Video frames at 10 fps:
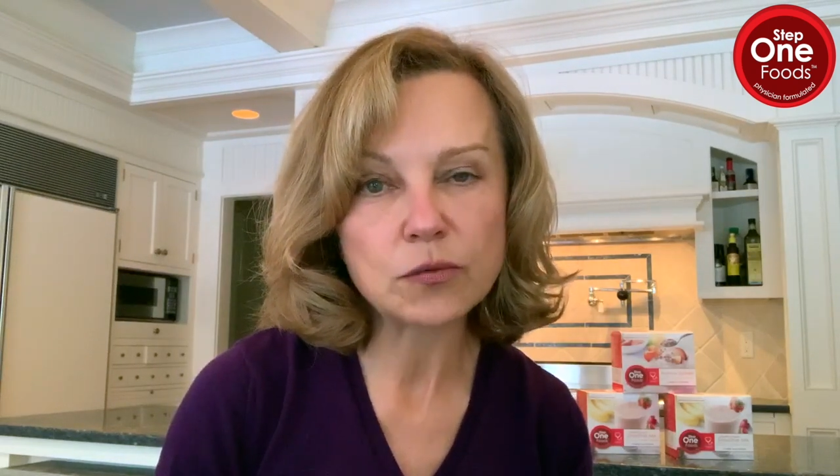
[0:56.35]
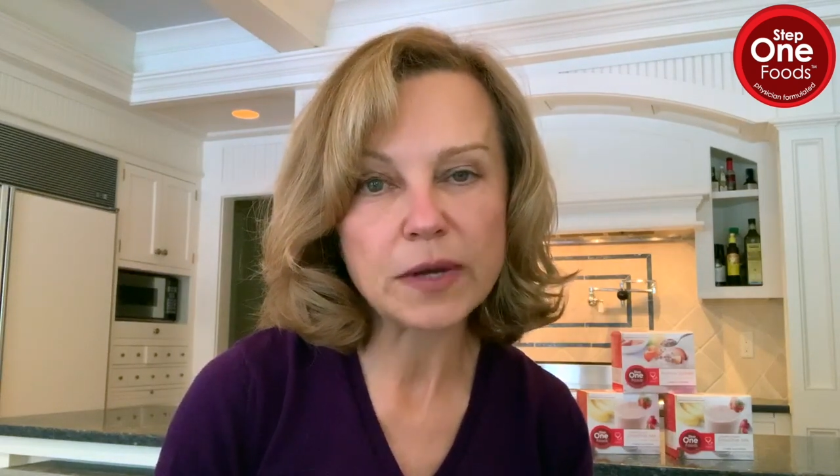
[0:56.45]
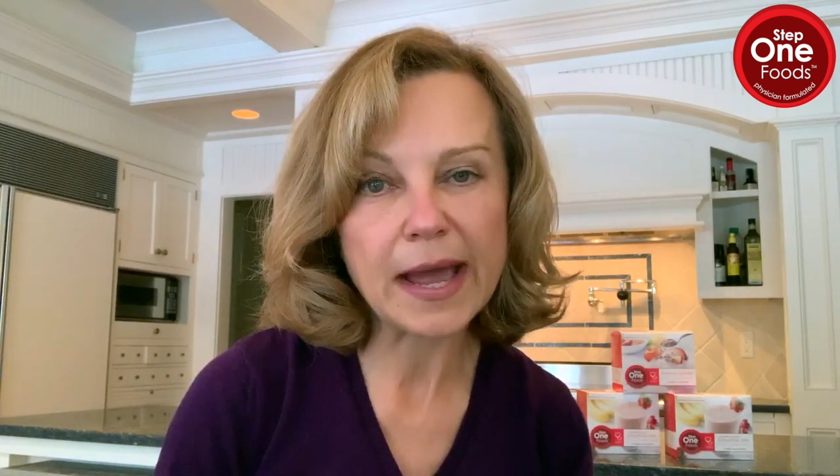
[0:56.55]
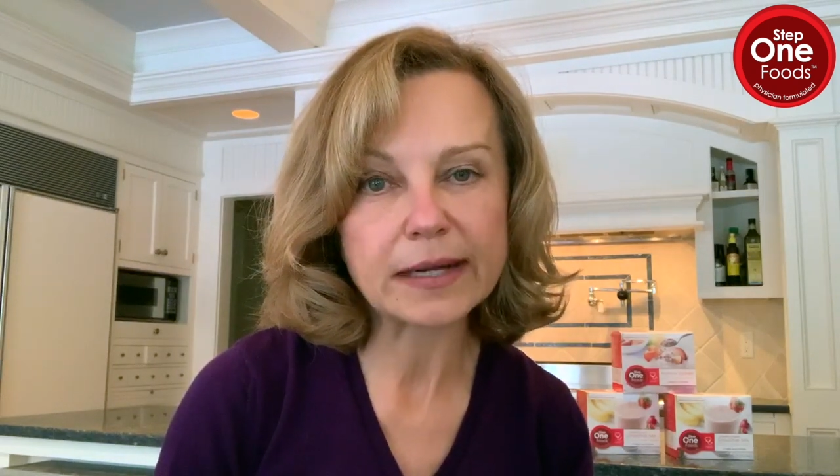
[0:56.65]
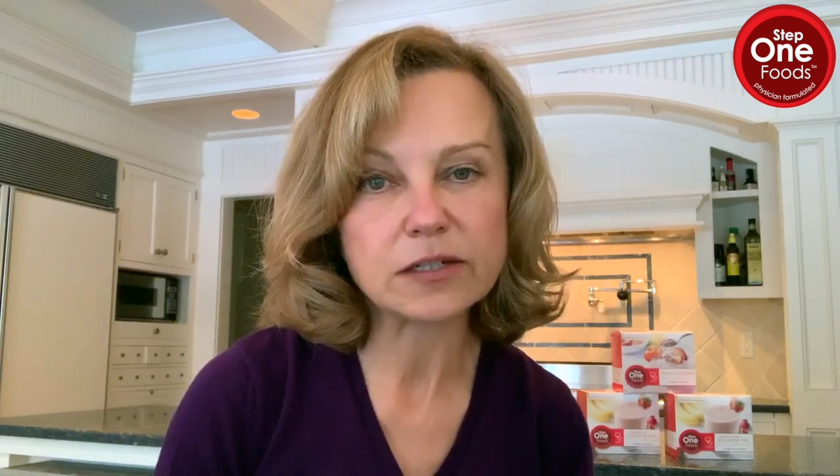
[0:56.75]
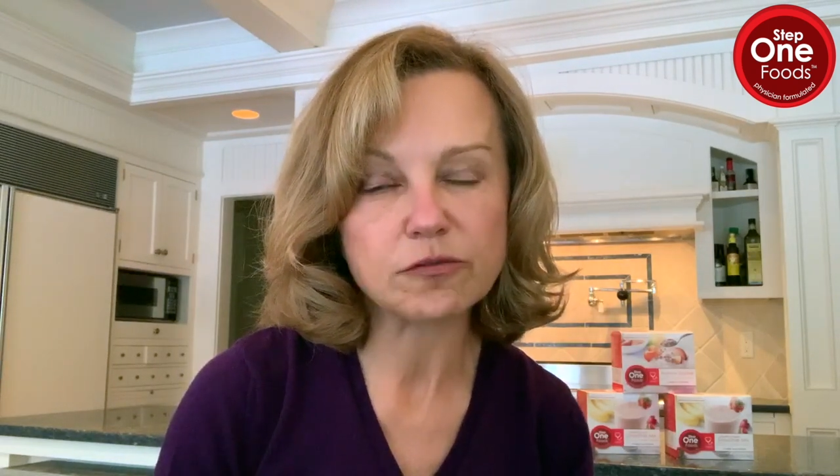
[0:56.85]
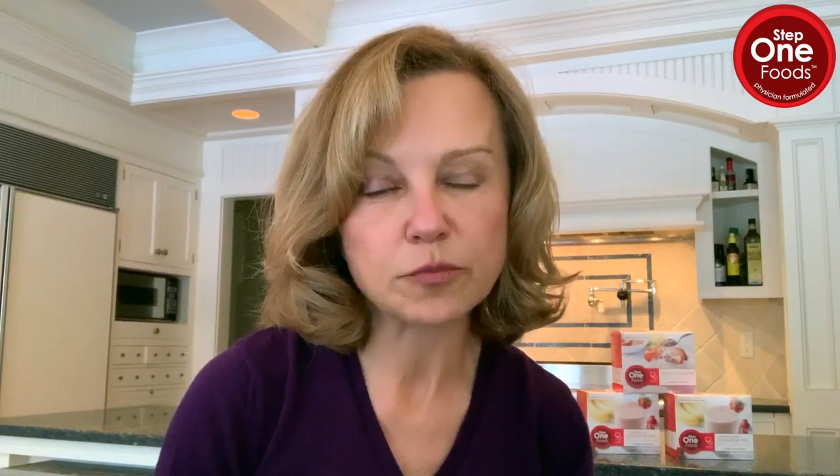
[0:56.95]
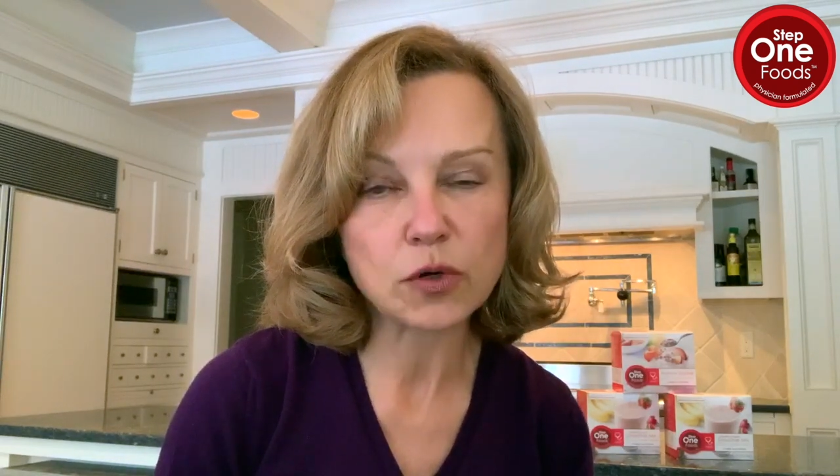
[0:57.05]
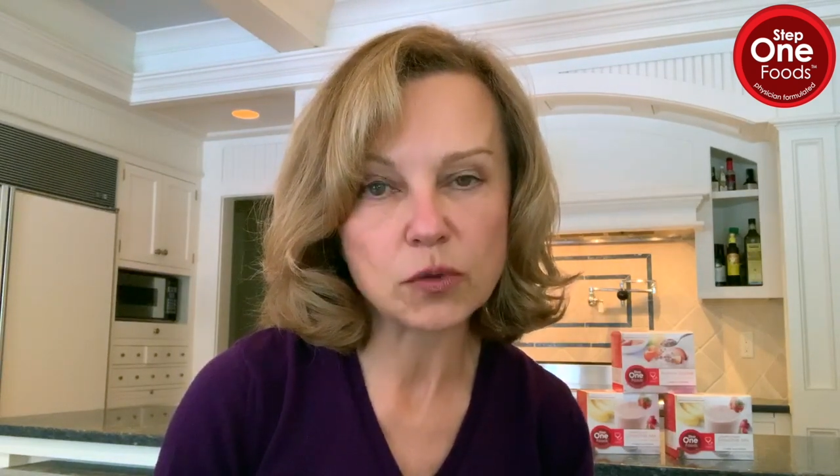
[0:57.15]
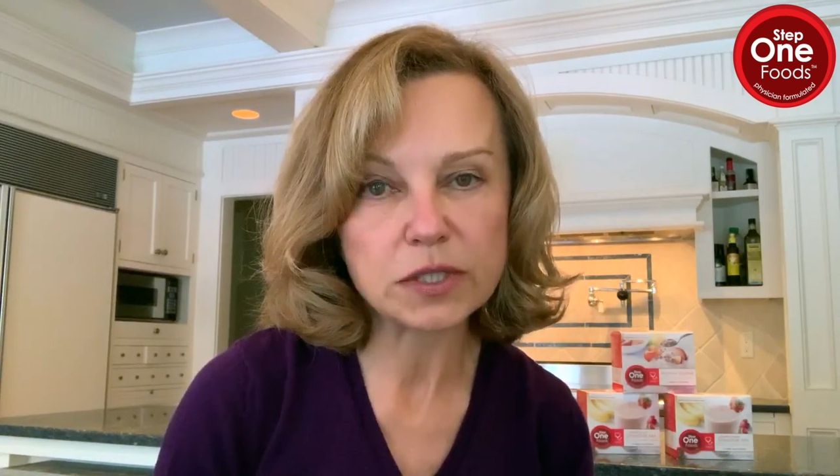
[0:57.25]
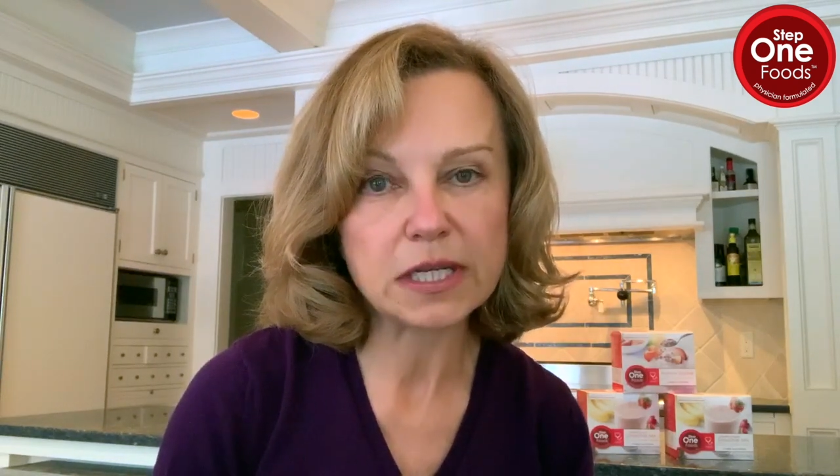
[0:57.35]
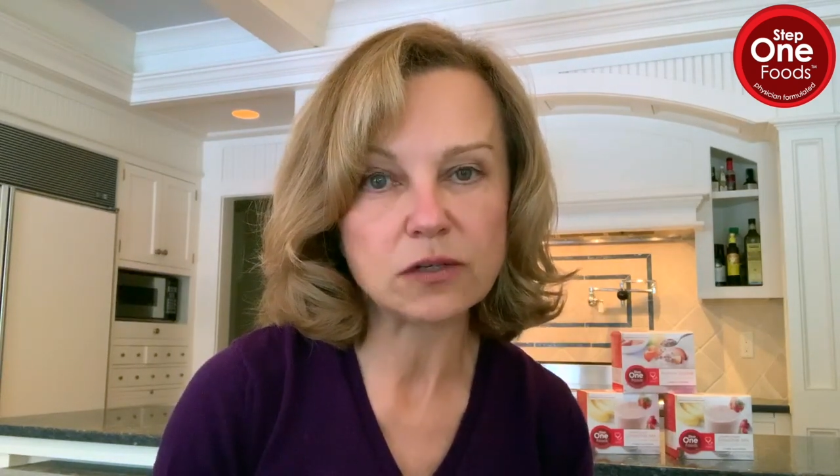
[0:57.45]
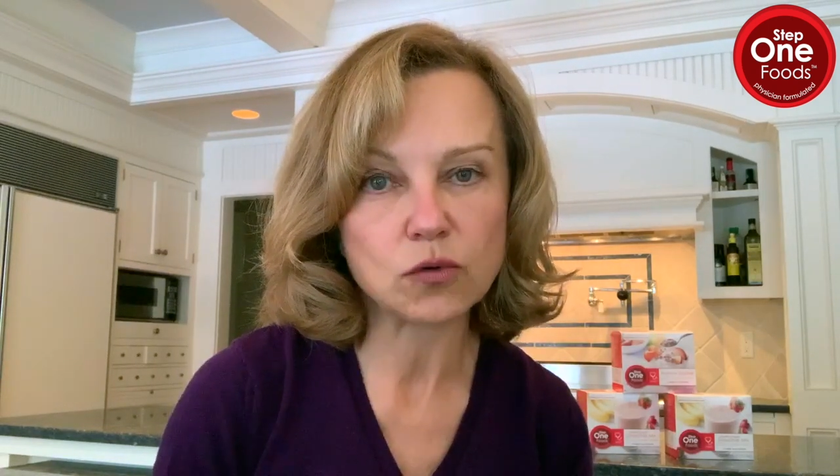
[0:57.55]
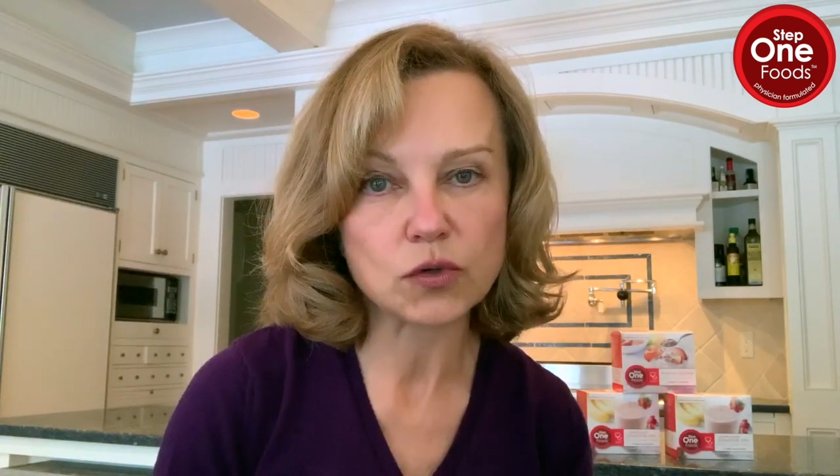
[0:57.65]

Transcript: reactive protein